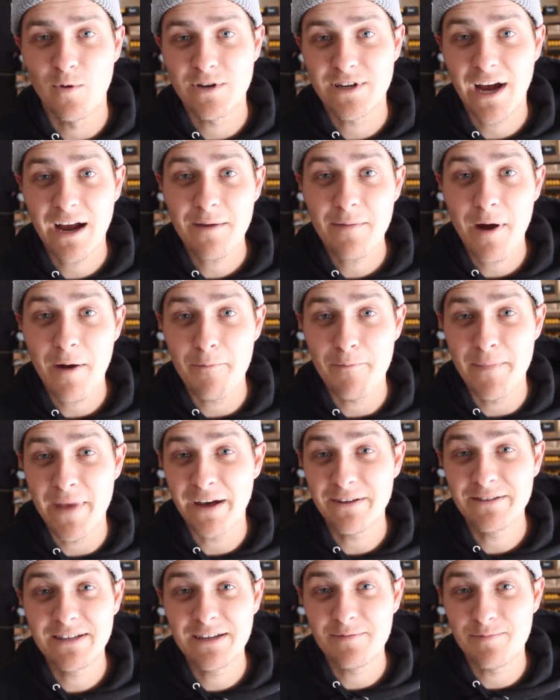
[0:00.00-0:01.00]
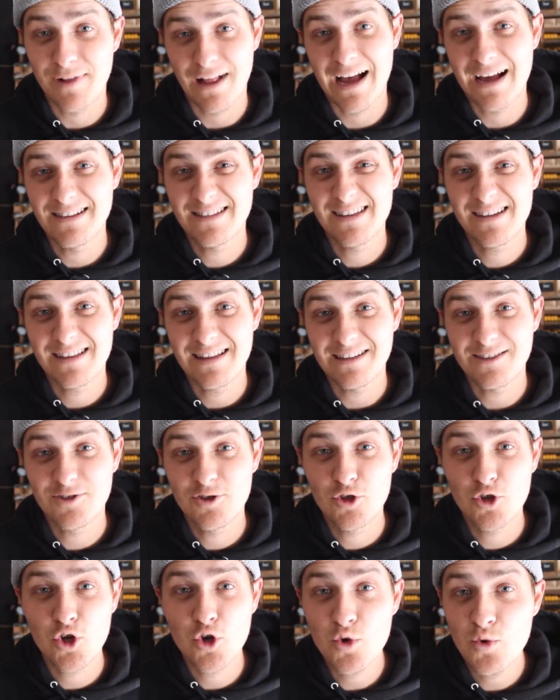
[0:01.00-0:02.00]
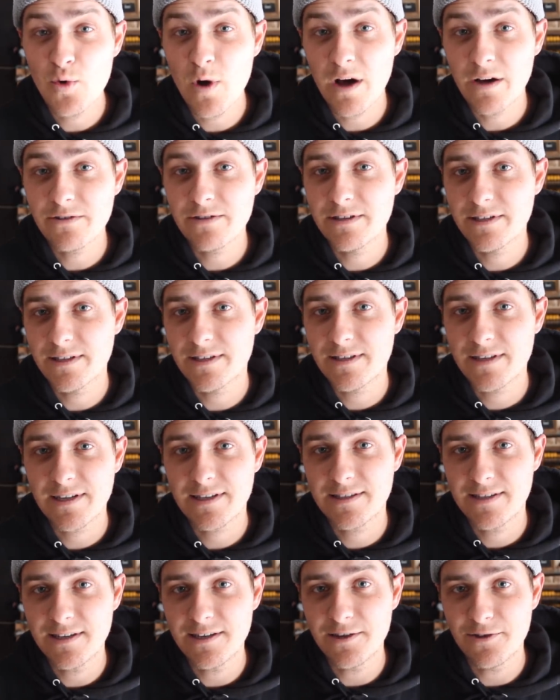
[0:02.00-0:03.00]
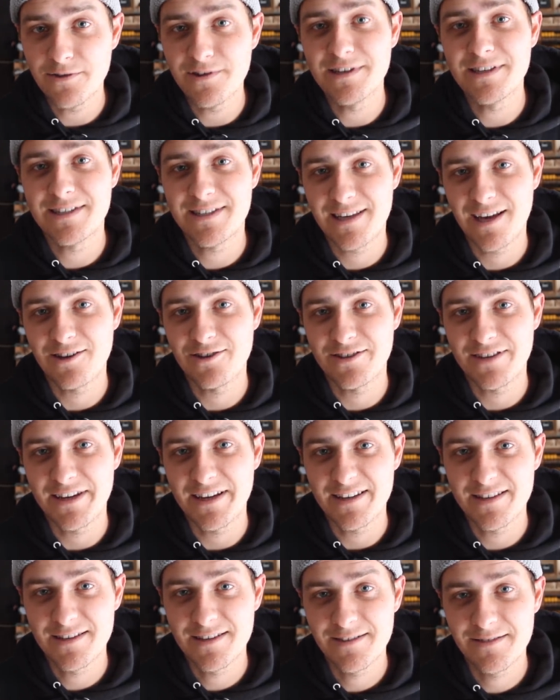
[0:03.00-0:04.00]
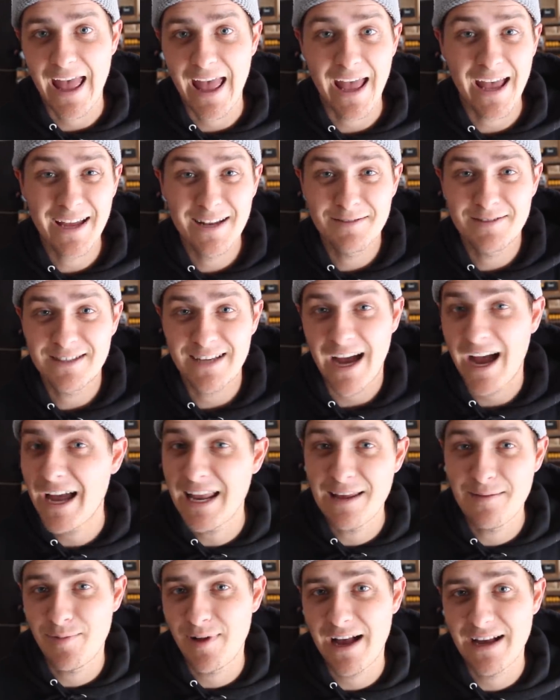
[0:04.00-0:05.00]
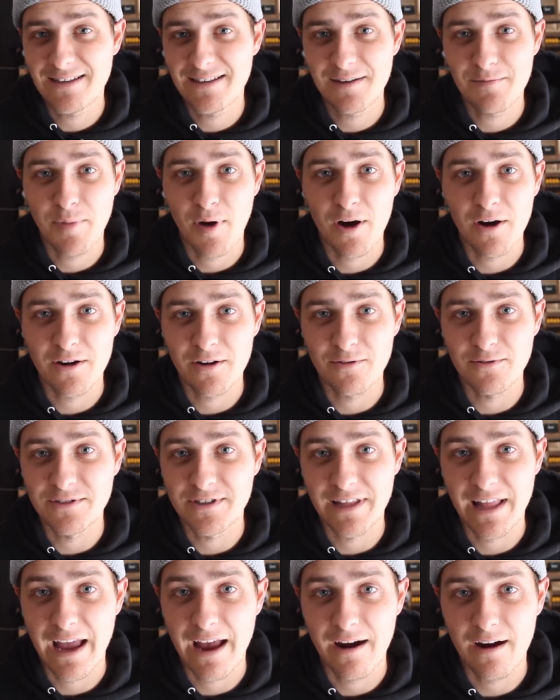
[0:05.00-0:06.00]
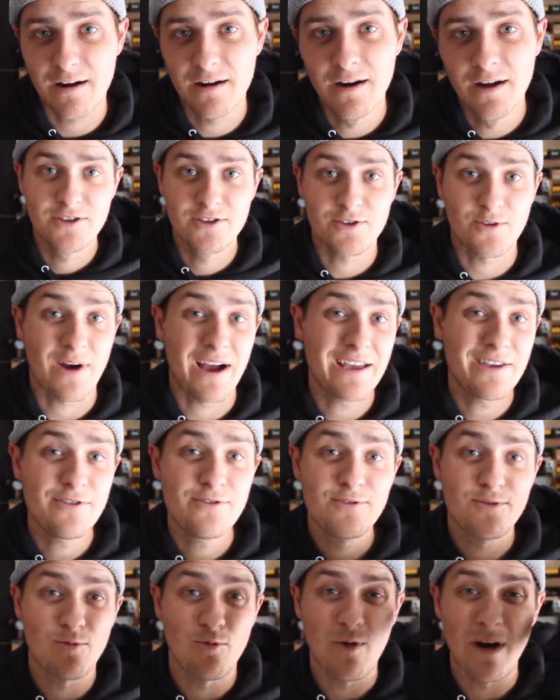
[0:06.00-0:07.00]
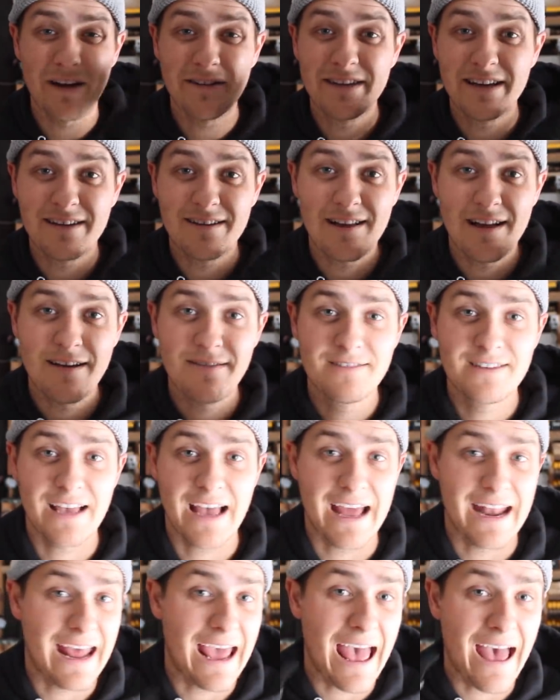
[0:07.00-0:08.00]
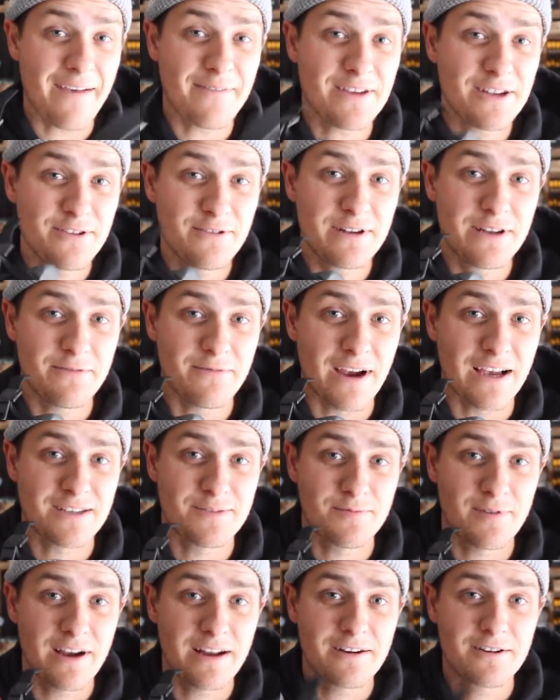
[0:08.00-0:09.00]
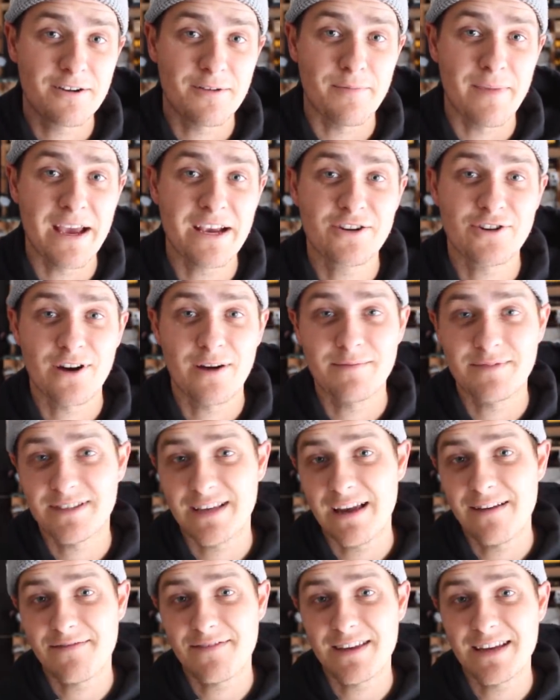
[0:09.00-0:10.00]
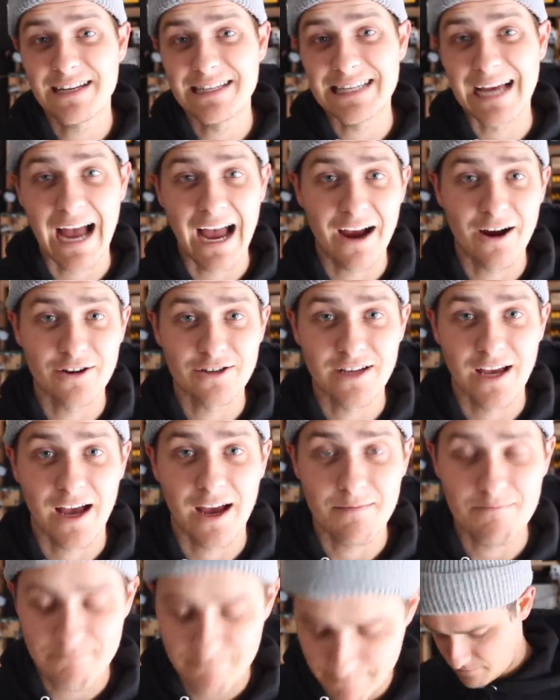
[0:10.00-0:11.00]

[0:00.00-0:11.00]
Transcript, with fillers: We're talking about melted plastic that's 260 degrees Celsius and tiny plastic particles in the air. So I use welding gloves and a heavy duty respirator to make sure I'm safe the entire time.